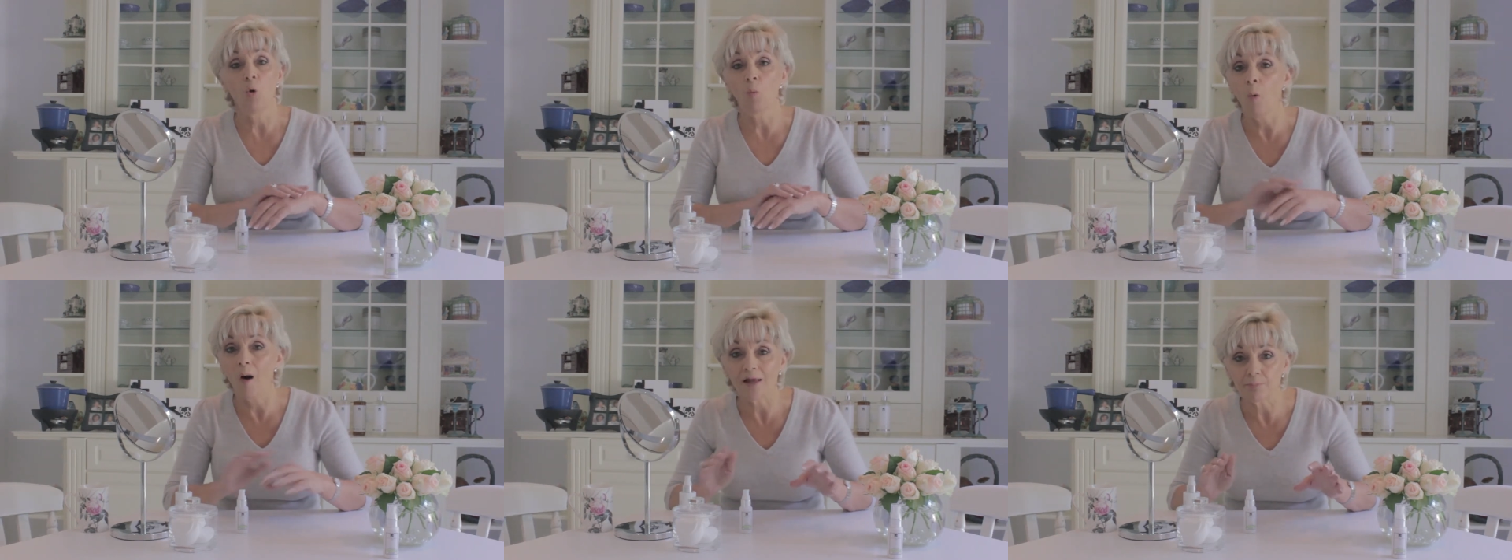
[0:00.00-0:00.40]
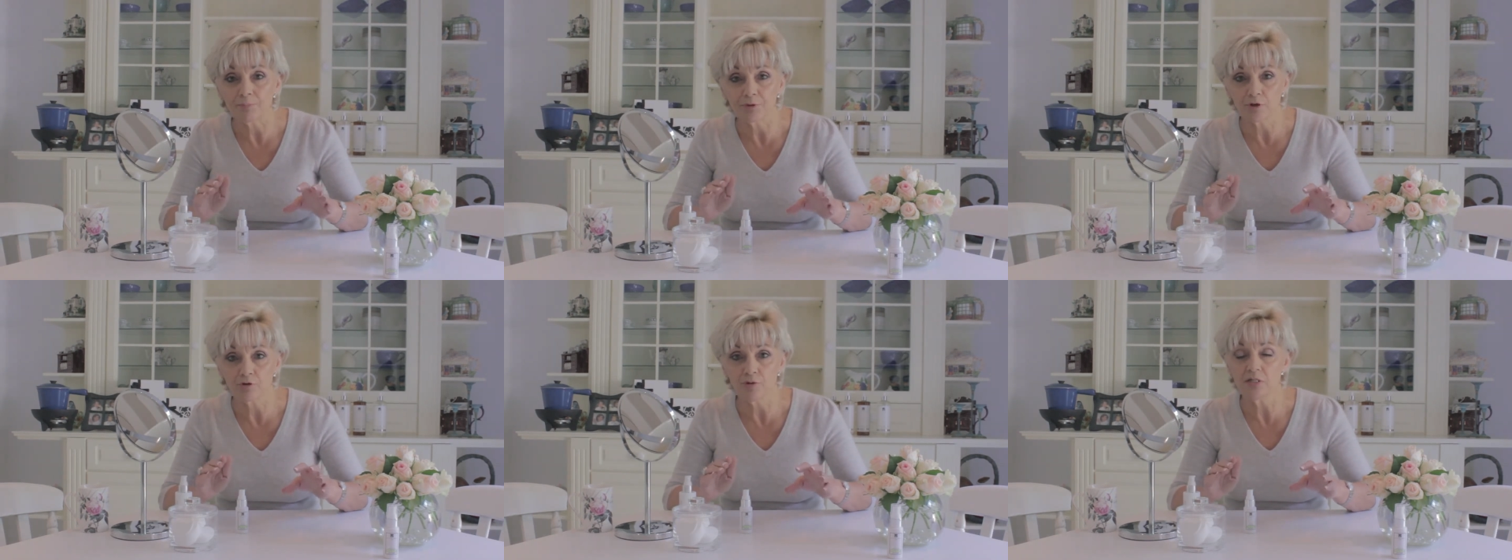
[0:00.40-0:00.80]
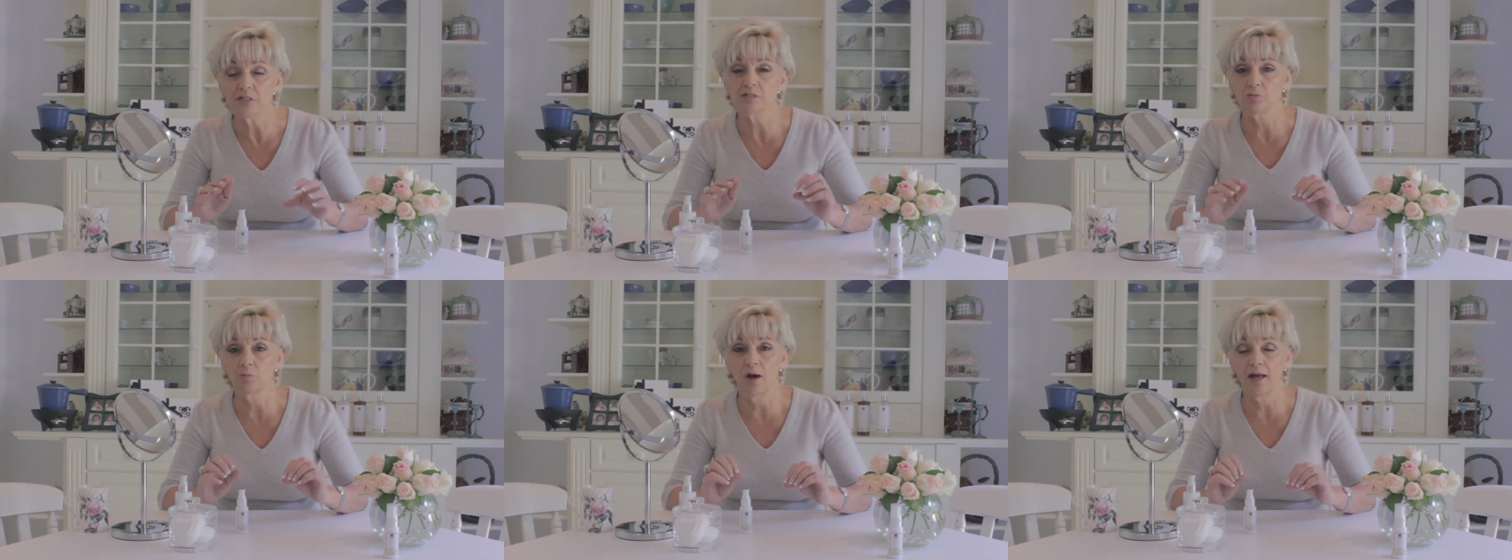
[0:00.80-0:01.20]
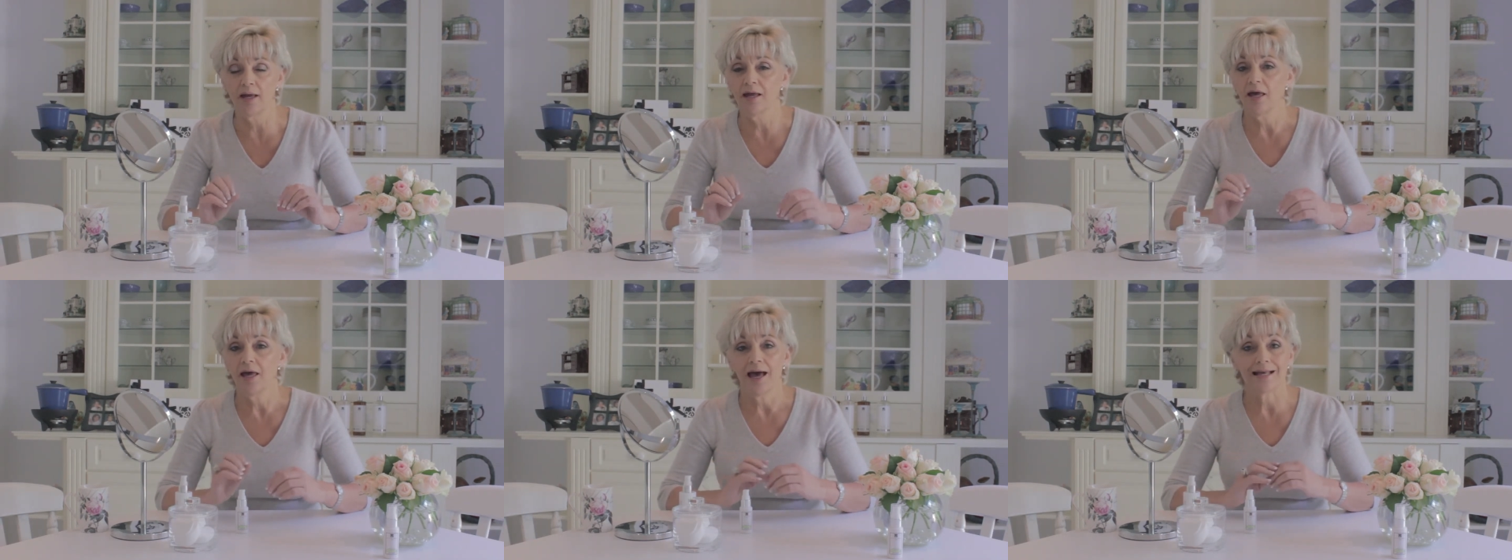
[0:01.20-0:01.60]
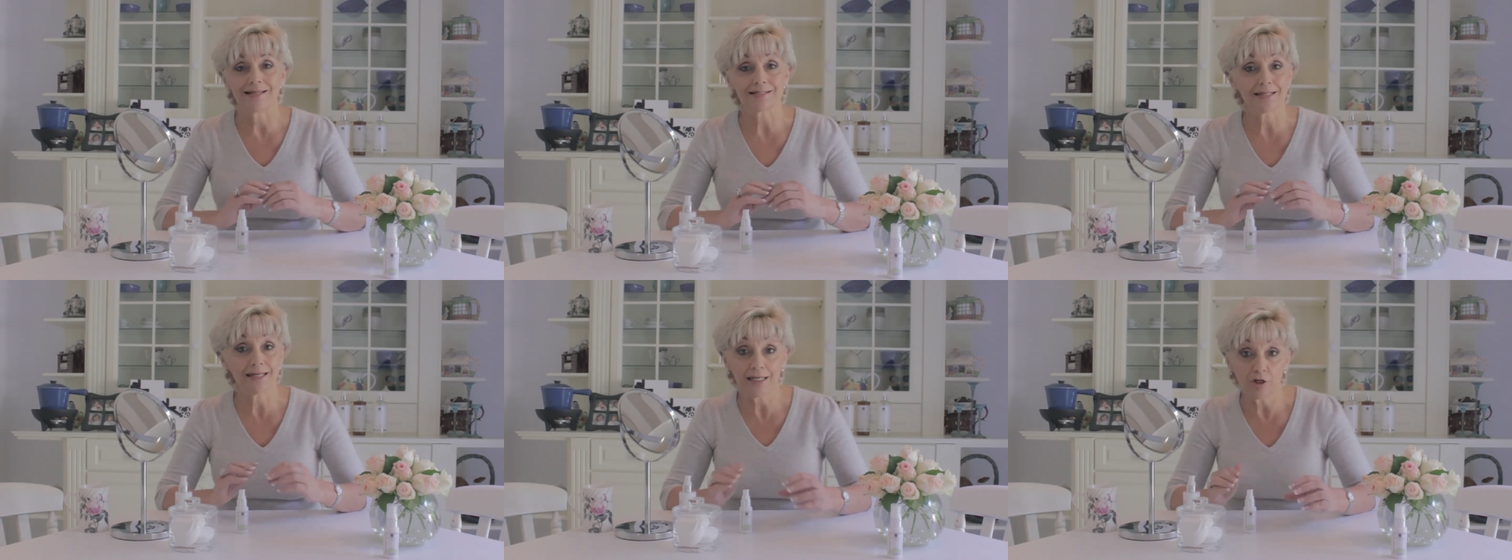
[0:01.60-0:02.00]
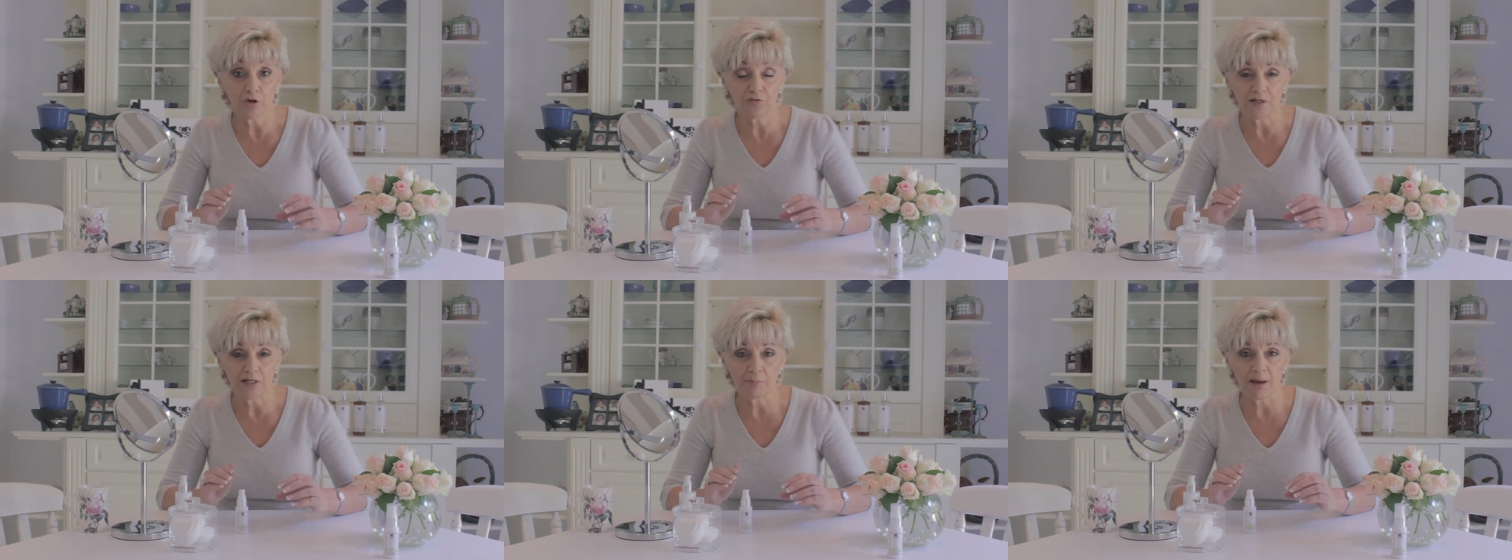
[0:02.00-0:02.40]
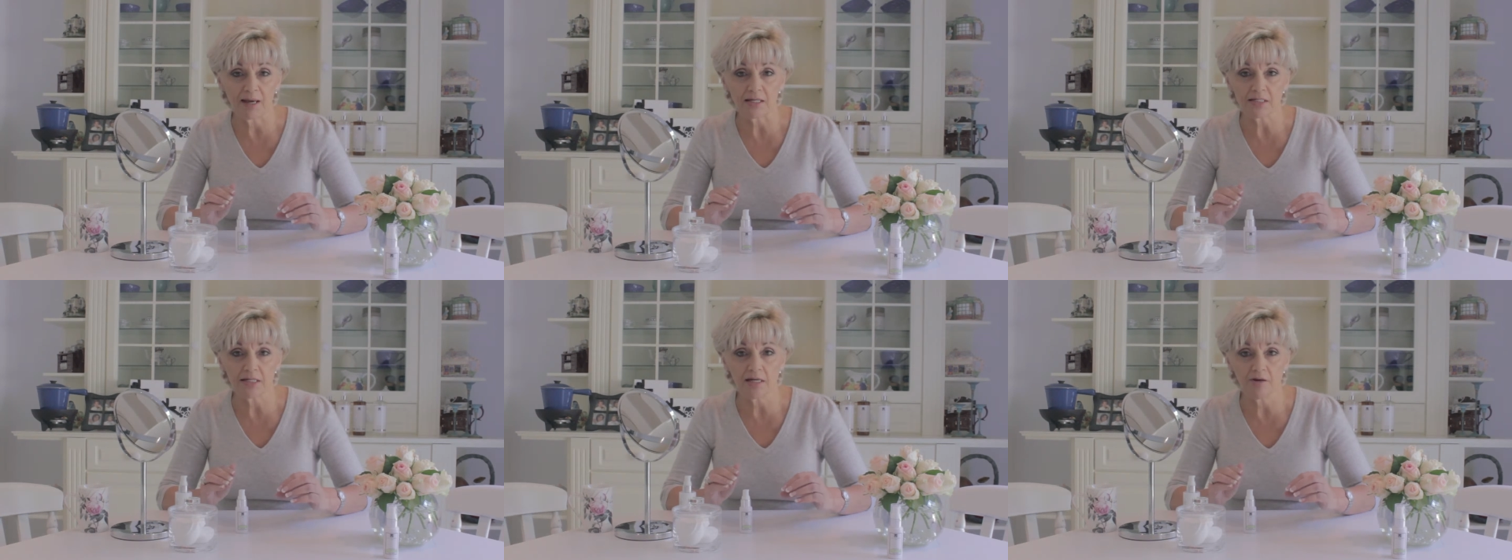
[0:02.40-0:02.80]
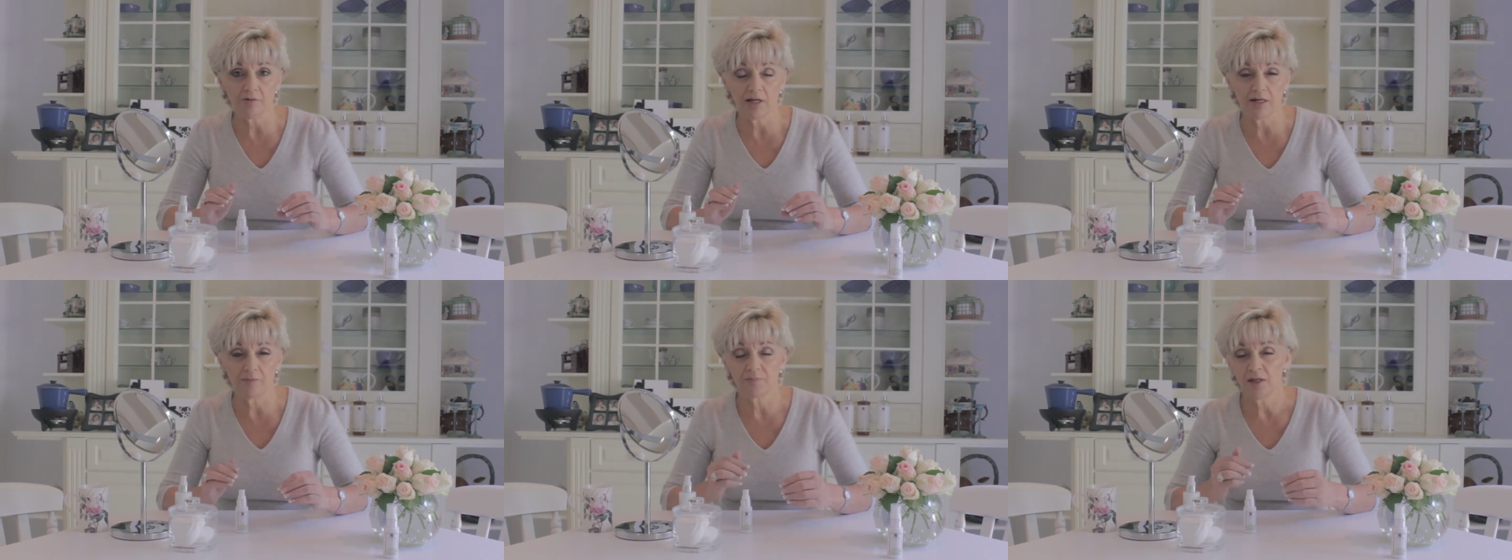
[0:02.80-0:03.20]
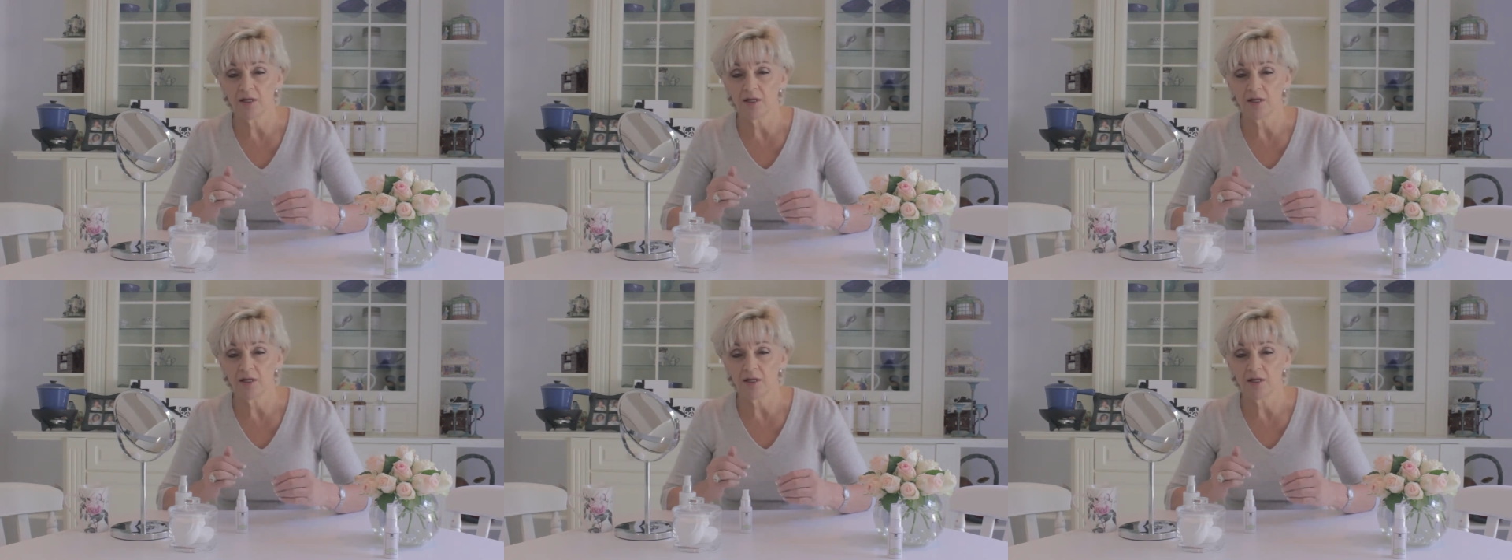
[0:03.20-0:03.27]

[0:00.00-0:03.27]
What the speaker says: wipe the grease away and kill off any bacteria.